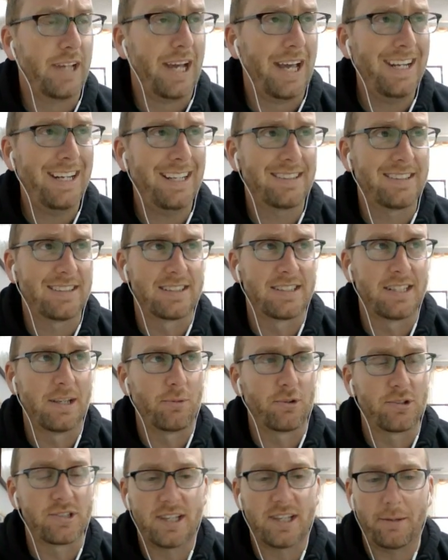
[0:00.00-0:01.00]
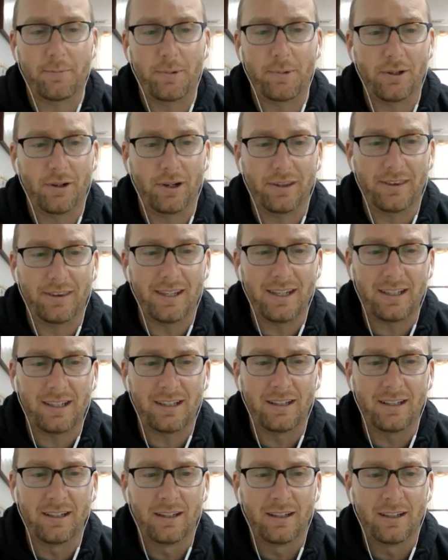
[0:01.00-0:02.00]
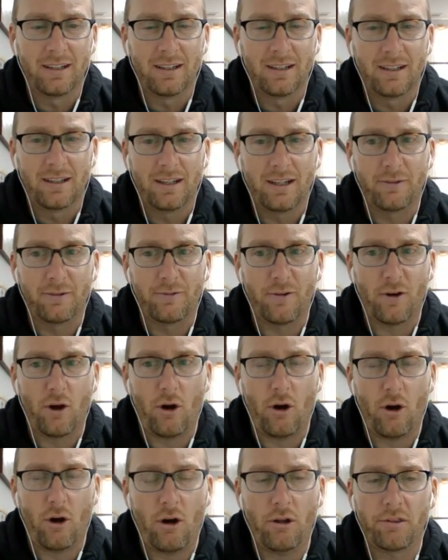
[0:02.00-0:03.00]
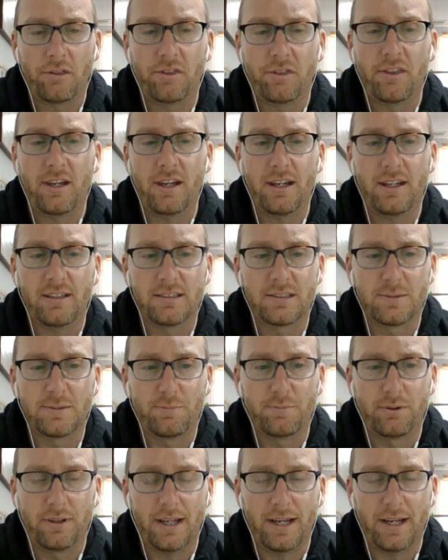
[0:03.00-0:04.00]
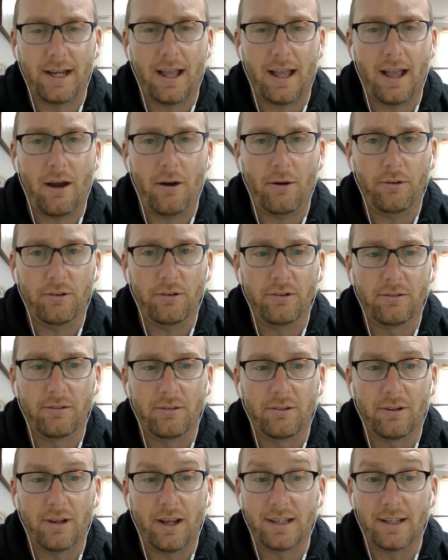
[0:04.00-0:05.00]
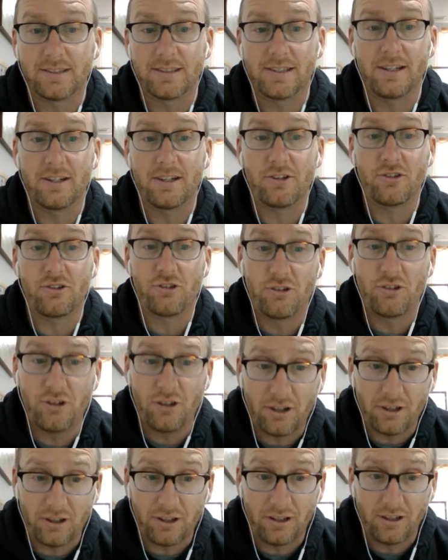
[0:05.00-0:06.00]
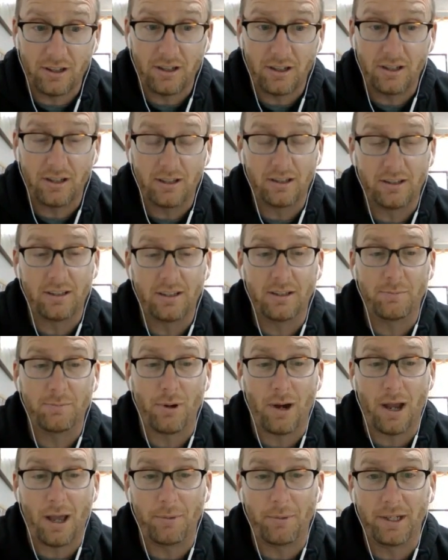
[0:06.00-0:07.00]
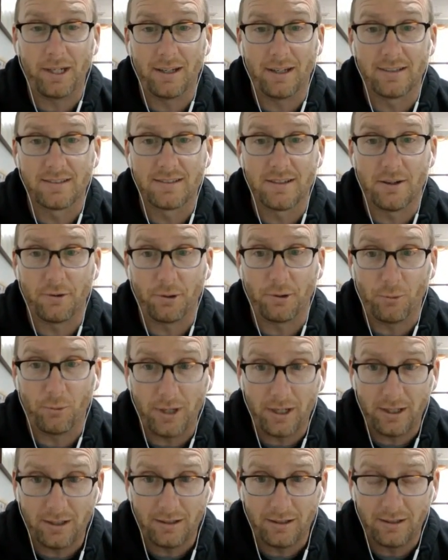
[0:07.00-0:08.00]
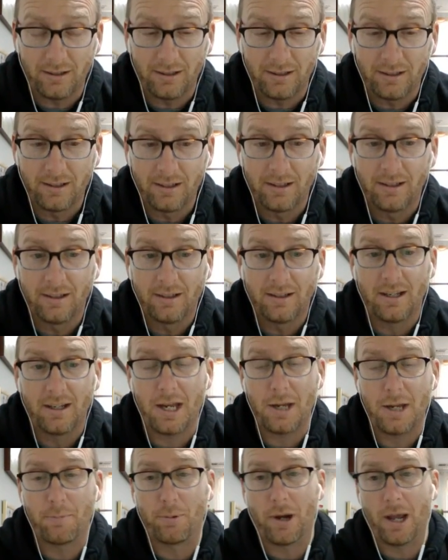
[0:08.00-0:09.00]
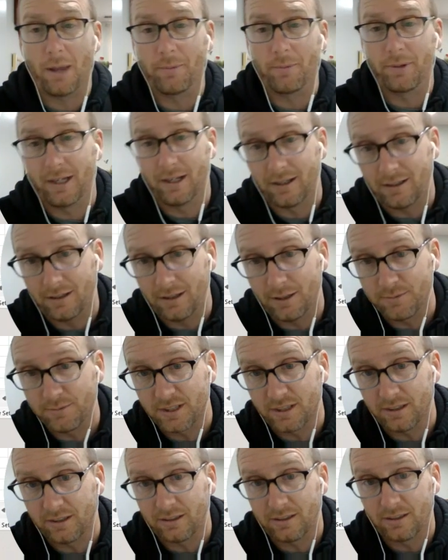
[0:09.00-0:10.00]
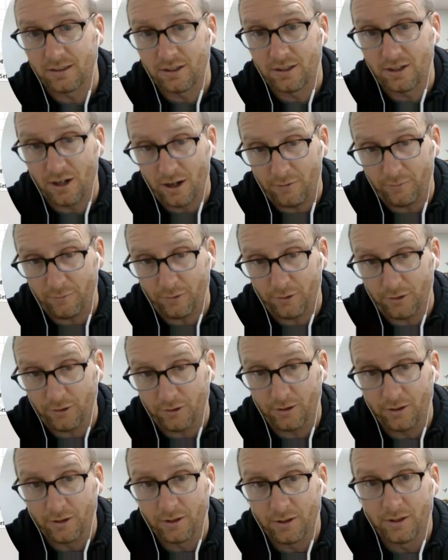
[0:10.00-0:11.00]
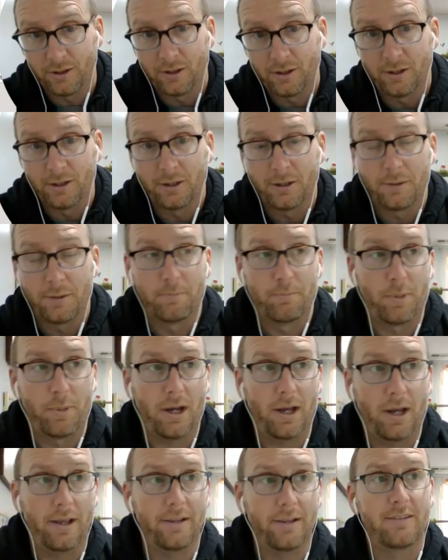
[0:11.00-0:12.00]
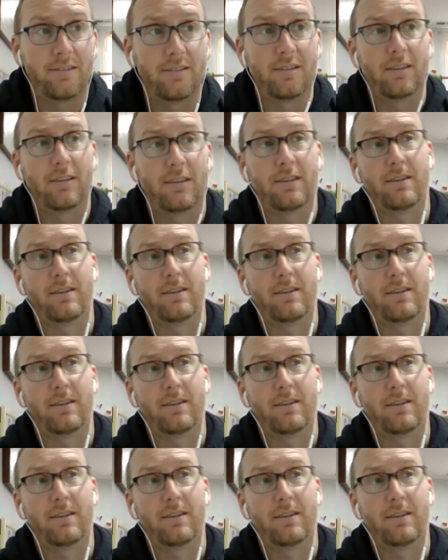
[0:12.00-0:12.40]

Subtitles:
think it's a similar setup here. I think if all things played out as they should, you probably get a Zona win and you probably get a Clemson cover. But